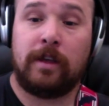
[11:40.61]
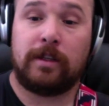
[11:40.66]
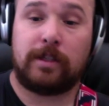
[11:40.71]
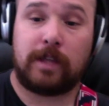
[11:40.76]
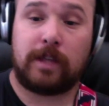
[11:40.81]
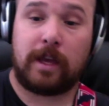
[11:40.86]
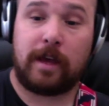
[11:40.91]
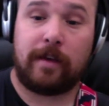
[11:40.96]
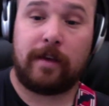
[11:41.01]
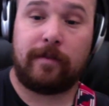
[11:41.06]

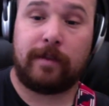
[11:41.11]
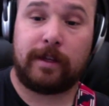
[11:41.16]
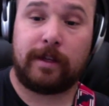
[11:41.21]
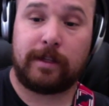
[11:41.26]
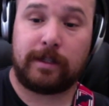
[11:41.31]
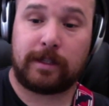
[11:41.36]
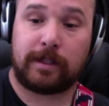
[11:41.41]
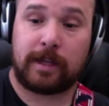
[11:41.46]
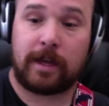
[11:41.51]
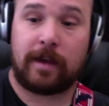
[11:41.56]

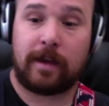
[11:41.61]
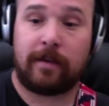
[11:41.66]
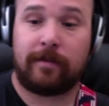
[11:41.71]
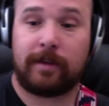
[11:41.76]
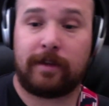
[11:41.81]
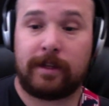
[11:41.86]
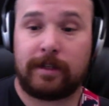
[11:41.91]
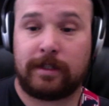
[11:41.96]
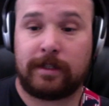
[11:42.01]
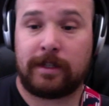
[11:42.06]
7,
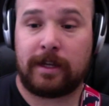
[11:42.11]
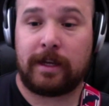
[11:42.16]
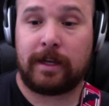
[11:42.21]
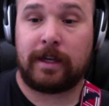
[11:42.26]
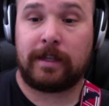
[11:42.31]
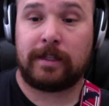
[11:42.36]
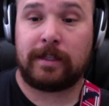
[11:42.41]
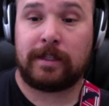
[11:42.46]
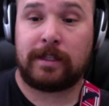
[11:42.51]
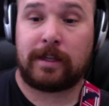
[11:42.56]
7,
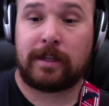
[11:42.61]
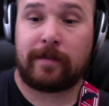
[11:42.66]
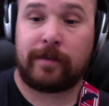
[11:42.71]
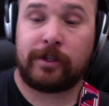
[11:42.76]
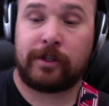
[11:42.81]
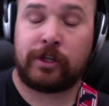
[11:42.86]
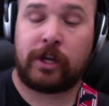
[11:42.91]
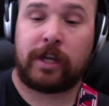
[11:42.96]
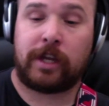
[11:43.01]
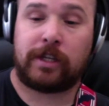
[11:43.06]
10,
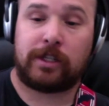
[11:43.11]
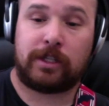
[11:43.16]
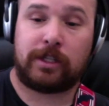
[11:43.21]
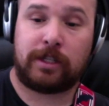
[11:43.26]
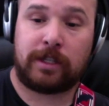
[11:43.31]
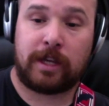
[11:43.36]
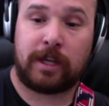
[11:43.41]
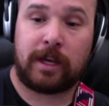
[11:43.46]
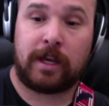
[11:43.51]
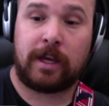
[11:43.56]
7,
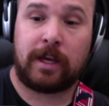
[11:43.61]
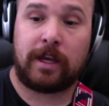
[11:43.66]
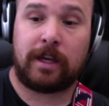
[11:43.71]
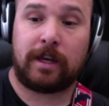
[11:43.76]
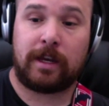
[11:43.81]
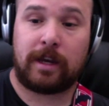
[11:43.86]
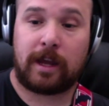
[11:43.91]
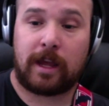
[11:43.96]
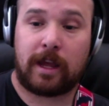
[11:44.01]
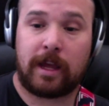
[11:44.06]
change.
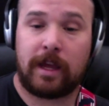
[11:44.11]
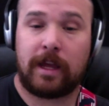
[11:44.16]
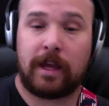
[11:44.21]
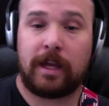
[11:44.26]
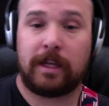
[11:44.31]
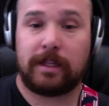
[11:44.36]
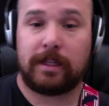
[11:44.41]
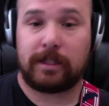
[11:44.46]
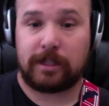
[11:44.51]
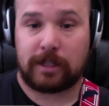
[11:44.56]
10,
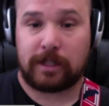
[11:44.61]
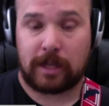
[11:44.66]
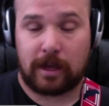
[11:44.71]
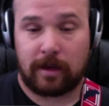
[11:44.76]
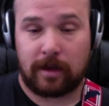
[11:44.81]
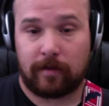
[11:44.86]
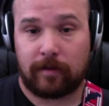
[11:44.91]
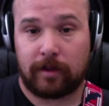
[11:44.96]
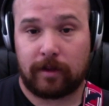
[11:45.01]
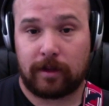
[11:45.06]
8,
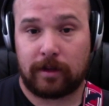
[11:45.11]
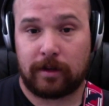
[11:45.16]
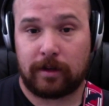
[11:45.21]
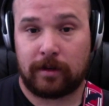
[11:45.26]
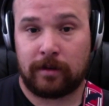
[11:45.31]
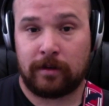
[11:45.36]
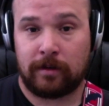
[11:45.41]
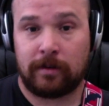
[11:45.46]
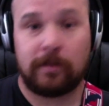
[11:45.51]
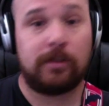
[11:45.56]

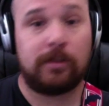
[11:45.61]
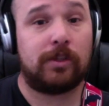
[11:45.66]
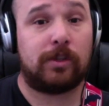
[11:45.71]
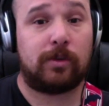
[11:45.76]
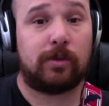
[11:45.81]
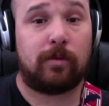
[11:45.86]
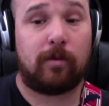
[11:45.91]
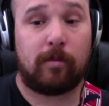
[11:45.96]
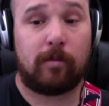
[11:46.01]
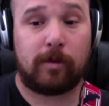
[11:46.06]
7. Let's
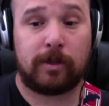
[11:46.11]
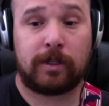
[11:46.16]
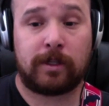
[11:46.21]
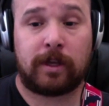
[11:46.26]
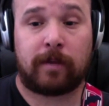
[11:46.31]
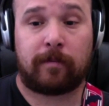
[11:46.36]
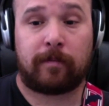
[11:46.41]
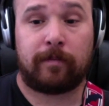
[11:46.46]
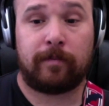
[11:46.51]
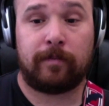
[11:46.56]
do it one more
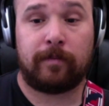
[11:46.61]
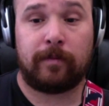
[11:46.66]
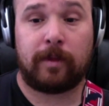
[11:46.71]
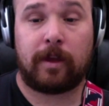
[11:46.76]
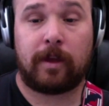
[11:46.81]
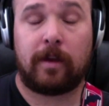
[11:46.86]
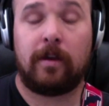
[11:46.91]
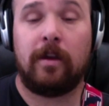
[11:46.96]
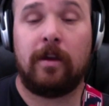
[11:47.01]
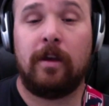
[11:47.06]
time,
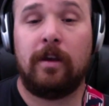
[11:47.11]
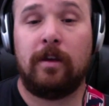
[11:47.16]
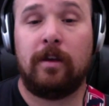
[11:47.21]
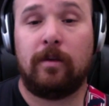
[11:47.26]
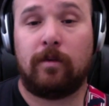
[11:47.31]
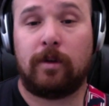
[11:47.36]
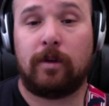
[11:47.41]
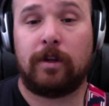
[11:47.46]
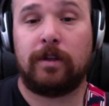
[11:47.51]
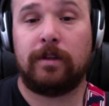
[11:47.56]
okay?
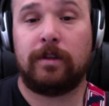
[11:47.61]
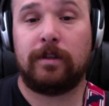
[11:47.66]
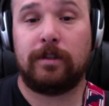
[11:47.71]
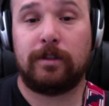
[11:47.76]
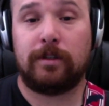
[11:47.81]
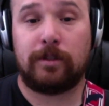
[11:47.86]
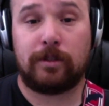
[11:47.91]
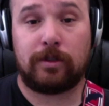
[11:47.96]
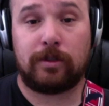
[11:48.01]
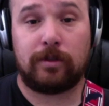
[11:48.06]
1,
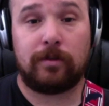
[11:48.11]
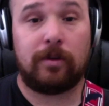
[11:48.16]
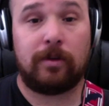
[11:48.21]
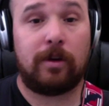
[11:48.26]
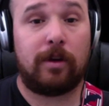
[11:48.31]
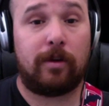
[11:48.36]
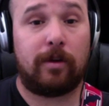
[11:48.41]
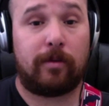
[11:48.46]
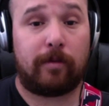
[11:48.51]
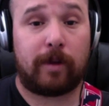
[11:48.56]
2,
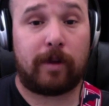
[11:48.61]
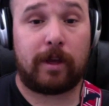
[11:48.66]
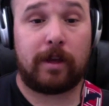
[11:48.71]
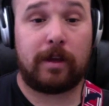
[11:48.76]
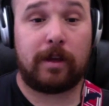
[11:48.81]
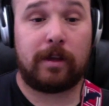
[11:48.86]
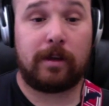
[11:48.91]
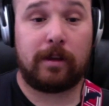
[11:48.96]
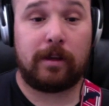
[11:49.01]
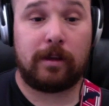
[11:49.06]

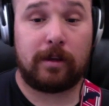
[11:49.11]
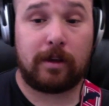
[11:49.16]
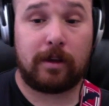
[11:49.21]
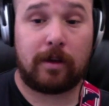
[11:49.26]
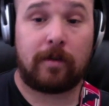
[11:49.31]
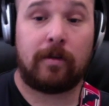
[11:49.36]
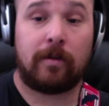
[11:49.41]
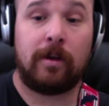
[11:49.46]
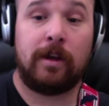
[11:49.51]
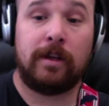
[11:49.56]
ready,
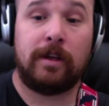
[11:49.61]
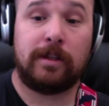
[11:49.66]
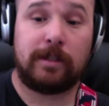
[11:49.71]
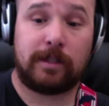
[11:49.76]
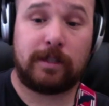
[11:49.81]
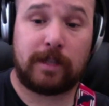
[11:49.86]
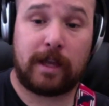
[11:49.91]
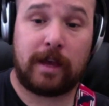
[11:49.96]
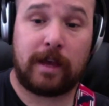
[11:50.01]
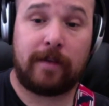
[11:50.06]
go.
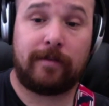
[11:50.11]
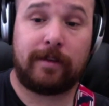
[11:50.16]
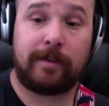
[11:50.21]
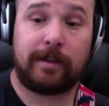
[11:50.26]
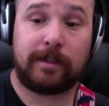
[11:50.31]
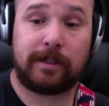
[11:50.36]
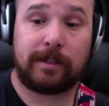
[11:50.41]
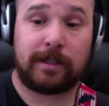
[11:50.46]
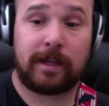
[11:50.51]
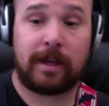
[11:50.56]

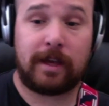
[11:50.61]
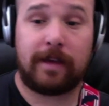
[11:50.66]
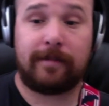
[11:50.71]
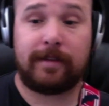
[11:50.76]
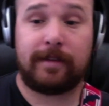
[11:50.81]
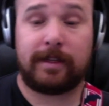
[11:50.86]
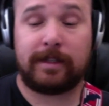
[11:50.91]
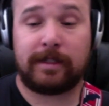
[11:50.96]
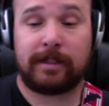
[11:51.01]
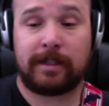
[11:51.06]
7,
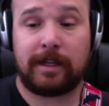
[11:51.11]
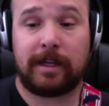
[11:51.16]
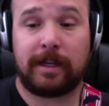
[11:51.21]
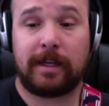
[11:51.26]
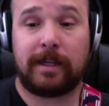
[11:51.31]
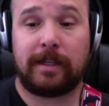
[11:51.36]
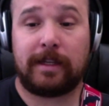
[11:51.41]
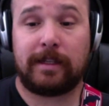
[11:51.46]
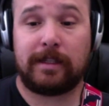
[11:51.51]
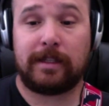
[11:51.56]
7,
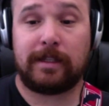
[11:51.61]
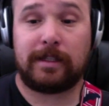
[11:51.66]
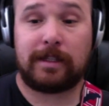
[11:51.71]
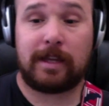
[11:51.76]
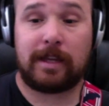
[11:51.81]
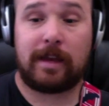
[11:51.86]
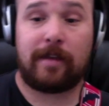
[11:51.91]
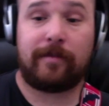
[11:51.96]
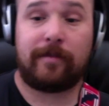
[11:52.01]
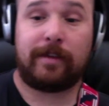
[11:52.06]
10,
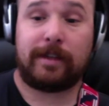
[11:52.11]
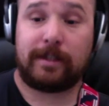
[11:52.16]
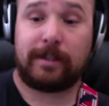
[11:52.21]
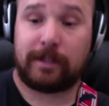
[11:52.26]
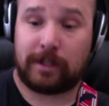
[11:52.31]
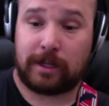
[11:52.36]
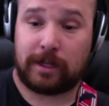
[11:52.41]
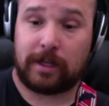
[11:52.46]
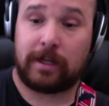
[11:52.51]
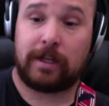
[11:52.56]
7,
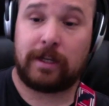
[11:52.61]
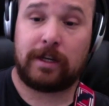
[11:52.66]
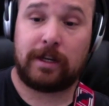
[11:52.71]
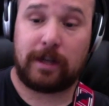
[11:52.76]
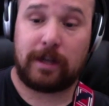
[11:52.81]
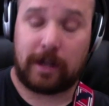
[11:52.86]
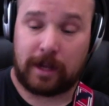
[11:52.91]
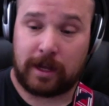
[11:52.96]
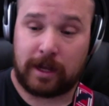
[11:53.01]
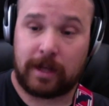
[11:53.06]

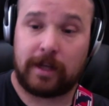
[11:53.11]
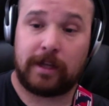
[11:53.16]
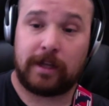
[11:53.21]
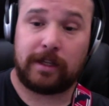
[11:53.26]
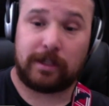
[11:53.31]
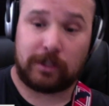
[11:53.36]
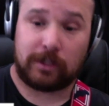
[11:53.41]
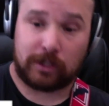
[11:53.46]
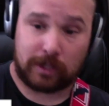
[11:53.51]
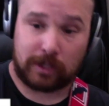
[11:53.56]
10,
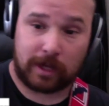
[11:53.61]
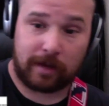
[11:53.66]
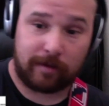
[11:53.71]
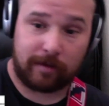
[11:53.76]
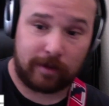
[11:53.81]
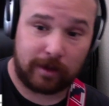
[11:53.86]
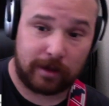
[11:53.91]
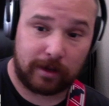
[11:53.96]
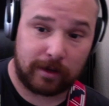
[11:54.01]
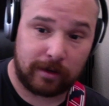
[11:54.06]
8,
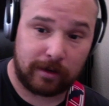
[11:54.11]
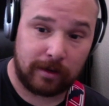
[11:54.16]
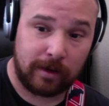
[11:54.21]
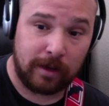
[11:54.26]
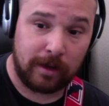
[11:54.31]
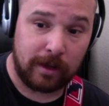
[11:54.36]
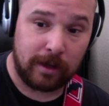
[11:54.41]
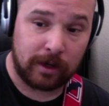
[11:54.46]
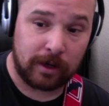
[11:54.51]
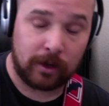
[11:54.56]

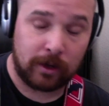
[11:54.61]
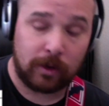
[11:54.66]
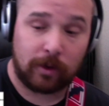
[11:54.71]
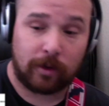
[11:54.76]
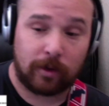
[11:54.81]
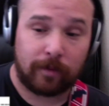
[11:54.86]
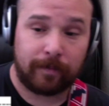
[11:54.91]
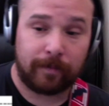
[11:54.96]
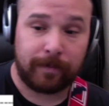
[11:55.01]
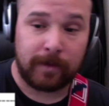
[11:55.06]
7.
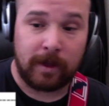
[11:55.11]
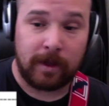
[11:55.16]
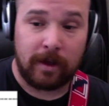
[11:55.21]
Cool.